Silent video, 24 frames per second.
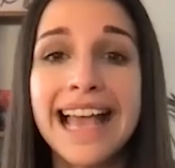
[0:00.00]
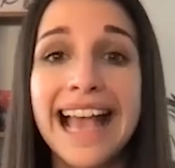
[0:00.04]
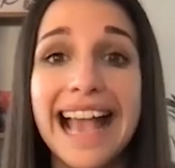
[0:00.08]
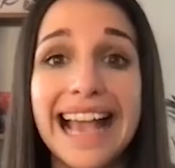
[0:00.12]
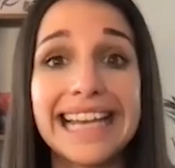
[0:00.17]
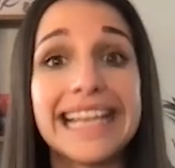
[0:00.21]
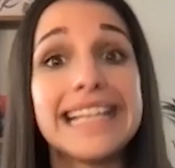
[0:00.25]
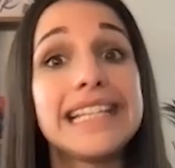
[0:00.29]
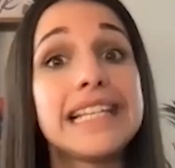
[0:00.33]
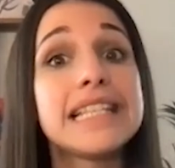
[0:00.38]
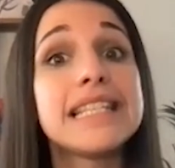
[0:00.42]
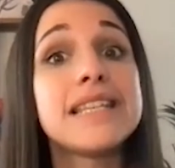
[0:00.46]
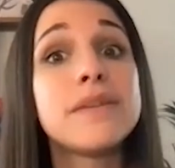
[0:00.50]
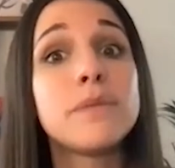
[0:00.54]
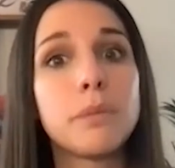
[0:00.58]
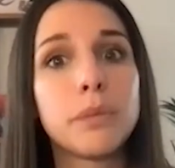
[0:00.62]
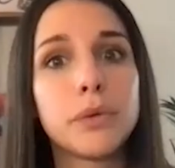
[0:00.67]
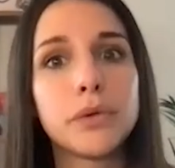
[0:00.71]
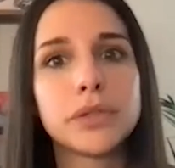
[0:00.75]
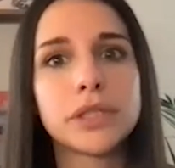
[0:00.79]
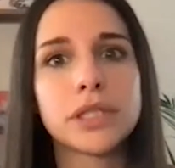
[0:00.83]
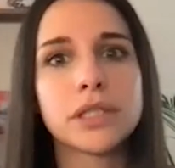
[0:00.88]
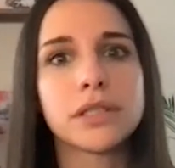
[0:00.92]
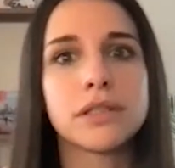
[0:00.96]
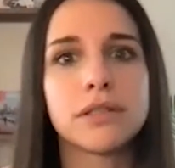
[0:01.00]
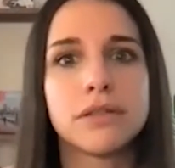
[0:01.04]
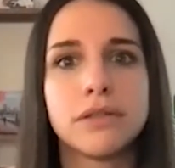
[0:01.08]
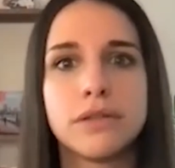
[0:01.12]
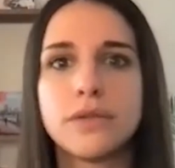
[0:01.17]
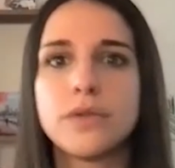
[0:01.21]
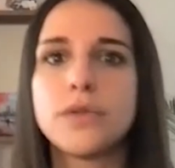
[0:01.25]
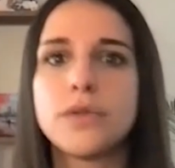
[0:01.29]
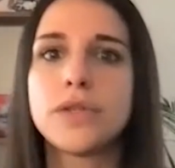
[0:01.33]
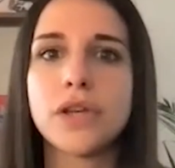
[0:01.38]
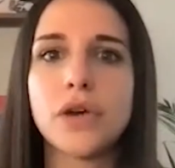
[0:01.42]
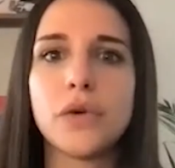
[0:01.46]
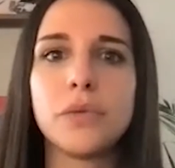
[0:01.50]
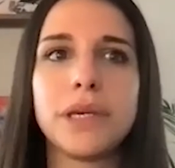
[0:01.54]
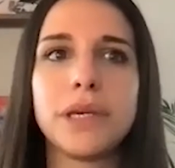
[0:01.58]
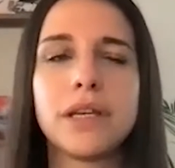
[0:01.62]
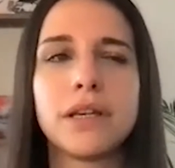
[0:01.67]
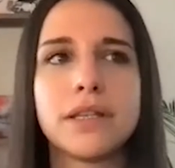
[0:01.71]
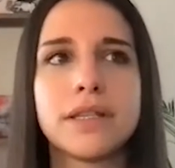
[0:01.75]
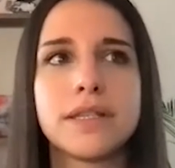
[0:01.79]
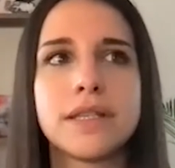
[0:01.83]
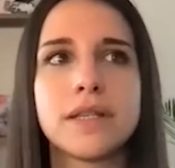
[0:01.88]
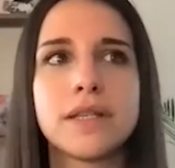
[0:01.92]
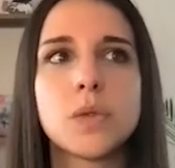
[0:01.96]
And it is important to do so
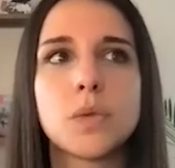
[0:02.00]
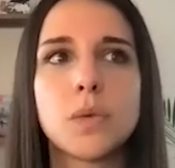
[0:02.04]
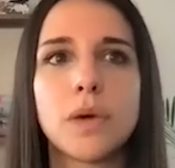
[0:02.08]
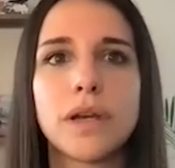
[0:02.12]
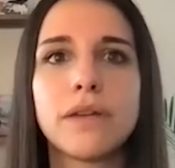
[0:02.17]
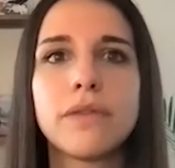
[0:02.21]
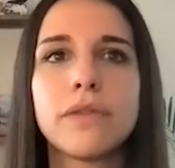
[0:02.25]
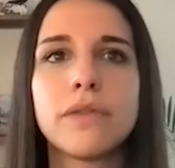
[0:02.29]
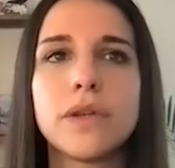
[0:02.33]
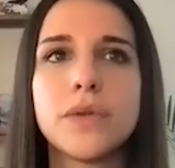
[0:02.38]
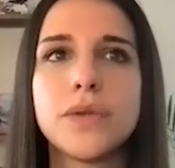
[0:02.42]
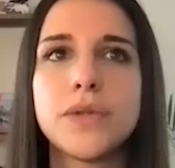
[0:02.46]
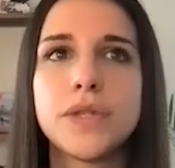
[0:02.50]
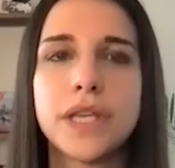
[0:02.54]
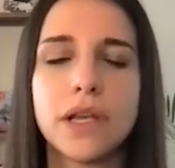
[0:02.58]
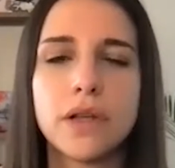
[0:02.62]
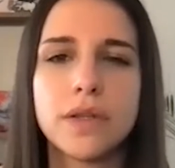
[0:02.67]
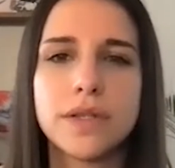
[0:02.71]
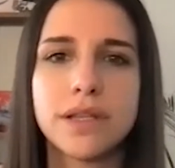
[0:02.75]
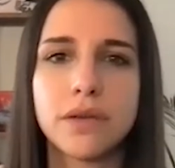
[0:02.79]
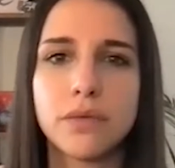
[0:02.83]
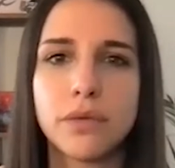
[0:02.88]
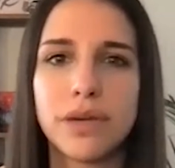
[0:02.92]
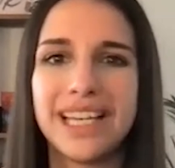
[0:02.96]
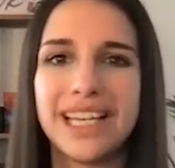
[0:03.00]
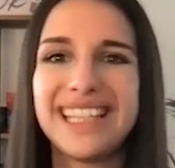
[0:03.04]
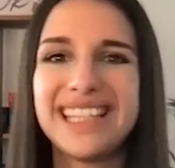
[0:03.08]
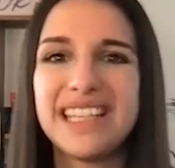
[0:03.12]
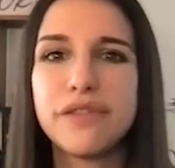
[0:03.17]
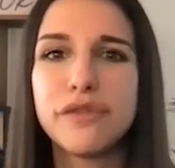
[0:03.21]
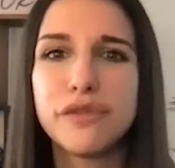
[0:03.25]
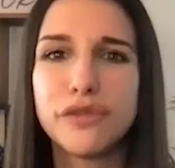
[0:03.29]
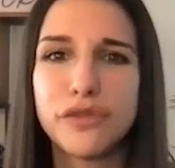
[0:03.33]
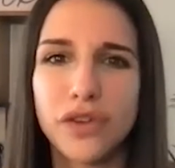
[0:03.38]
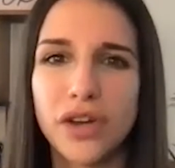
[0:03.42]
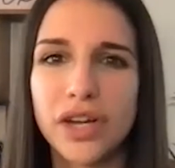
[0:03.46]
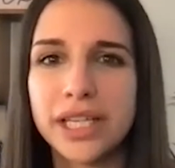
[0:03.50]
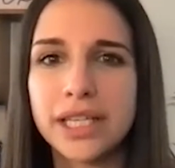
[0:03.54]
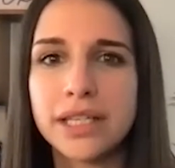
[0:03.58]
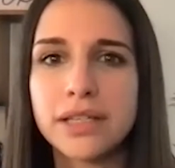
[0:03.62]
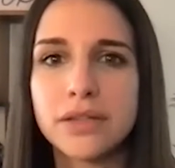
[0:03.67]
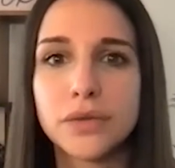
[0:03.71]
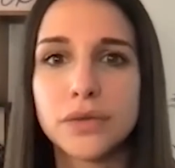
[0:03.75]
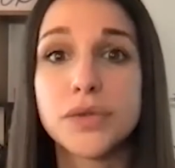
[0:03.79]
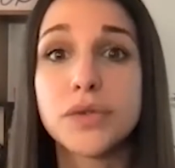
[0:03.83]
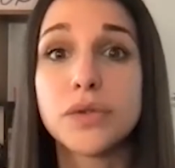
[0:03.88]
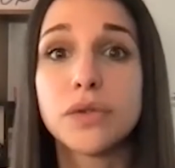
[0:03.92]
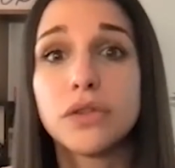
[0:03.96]
because it's one of those skills that really
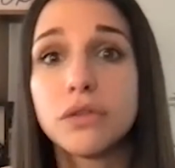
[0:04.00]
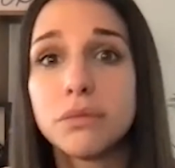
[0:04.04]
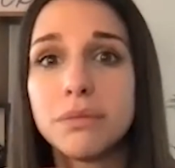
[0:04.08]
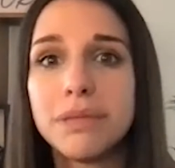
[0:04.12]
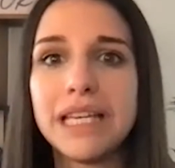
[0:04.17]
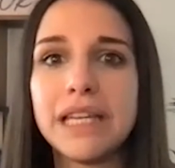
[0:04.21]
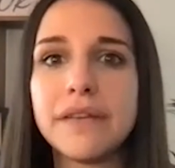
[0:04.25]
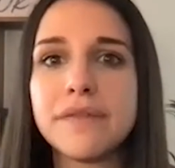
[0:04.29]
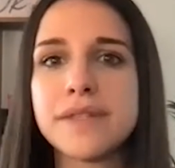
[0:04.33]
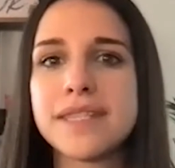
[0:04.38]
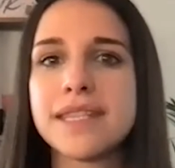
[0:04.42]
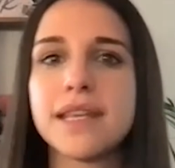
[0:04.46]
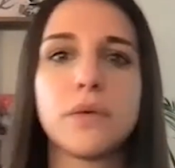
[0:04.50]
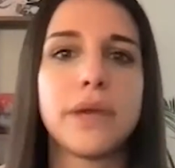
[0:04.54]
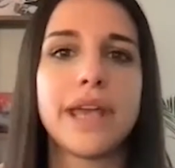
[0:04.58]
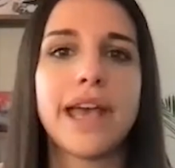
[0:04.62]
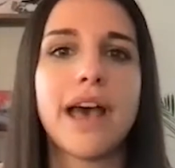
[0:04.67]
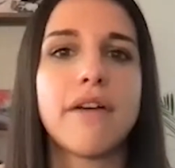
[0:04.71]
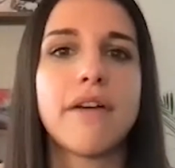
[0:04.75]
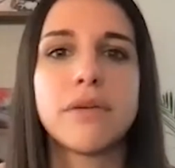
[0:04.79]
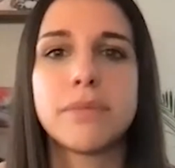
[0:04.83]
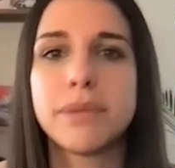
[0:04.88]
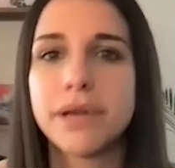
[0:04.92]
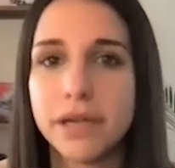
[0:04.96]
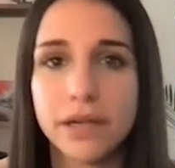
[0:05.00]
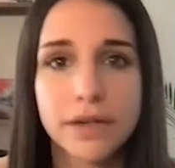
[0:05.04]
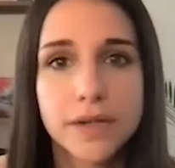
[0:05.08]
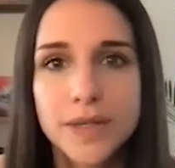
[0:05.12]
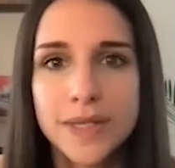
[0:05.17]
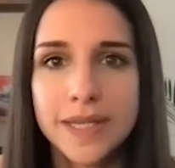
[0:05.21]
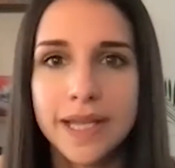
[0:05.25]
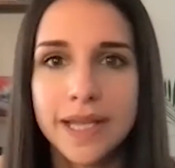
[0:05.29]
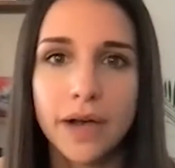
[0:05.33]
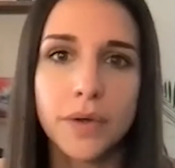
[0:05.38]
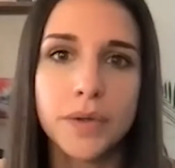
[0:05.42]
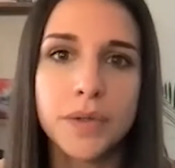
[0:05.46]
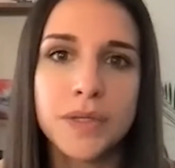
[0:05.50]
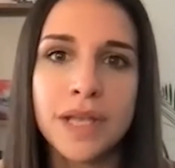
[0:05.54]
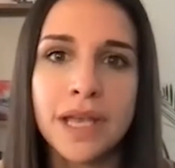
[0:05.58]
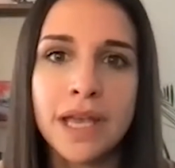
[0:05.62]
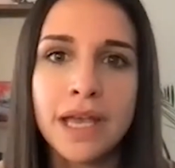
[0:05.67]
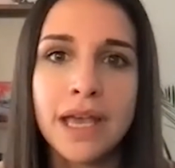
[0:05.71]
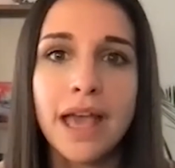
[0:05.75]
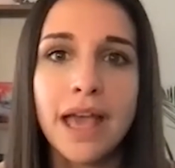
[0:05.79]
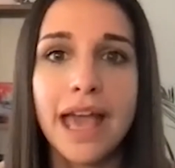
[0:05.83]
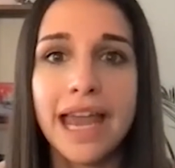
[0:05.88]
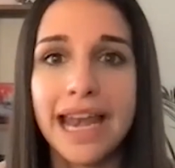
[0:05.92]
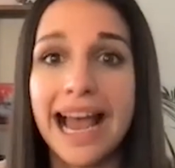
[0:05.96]
define also the beliefs that we have about ourselves
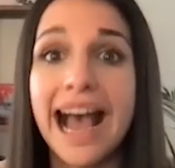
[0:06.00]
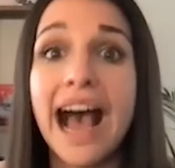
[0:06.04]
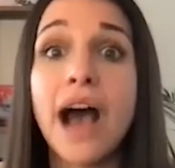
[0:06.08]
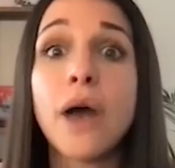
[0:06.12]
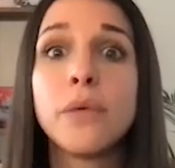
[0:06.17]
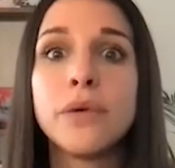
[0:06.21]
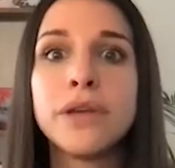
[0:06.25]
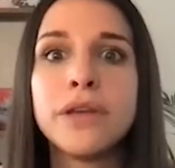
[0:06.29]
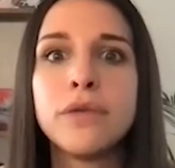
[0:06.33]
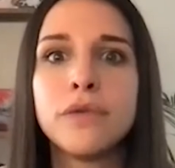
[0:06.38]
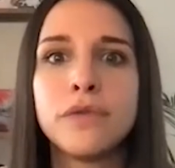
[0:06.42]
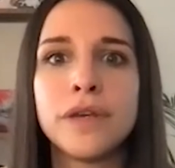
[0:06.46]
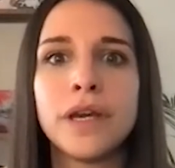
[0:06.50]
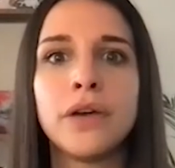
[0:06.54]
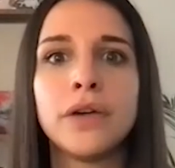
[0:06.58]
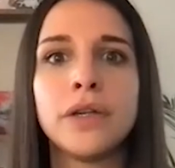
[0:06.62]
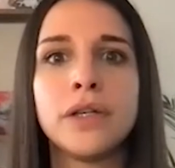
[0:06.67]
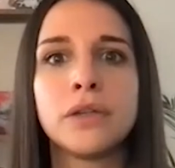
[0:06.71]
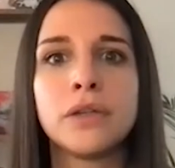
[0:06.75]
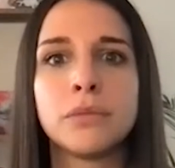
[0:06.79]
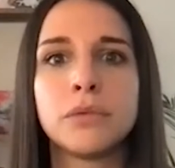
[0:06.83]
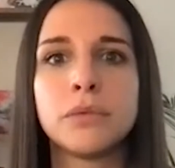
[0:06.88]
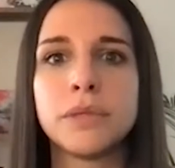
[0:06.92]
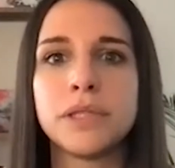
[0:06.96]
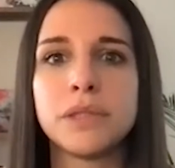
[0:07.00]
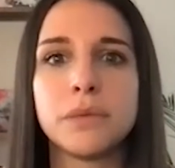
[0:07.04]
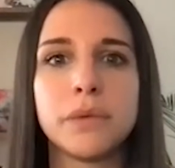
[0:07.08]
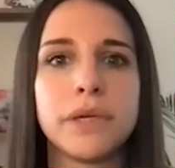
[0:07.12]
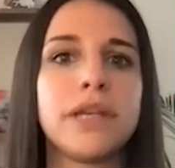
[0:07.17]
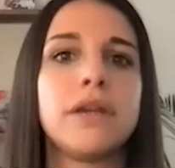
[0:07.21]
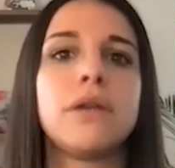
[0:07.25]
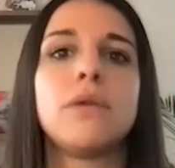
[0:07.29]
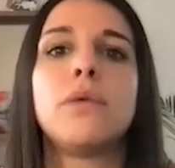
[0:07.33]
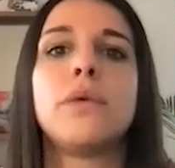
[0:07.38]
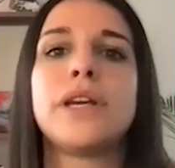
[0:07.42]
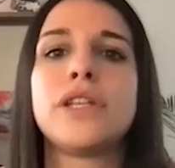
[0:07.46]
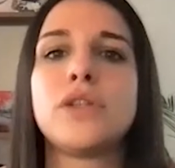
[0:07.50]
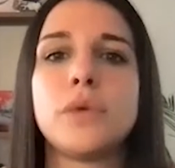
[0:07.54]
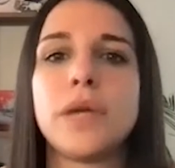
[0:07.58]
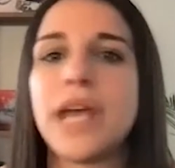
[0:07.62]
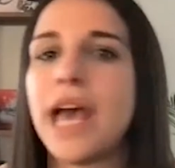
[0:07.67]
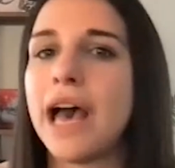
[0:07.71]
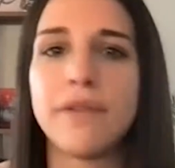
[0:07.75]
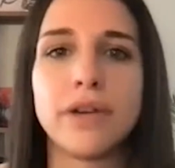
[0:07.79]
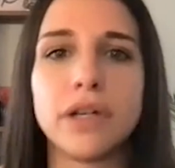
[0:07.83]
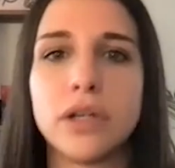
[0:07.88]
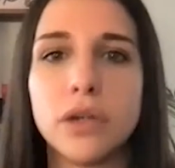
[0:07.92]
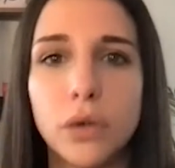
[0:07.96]
and how we feel in the moment in which we
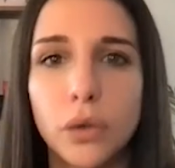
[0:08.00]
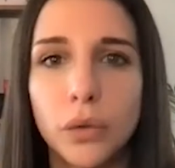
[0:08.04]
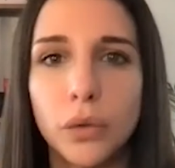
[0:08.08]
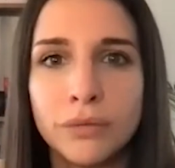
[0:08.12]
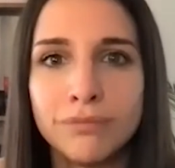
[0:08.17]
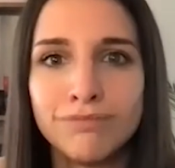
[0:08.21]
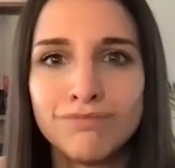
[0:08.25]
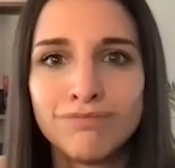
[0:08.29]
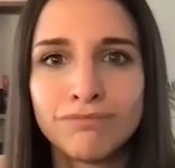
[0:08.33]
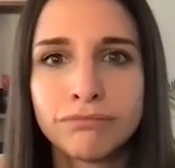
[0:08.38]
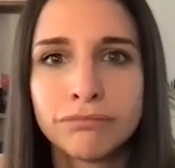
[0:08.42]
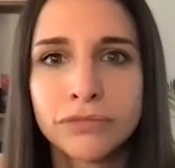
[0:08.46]
have a goal.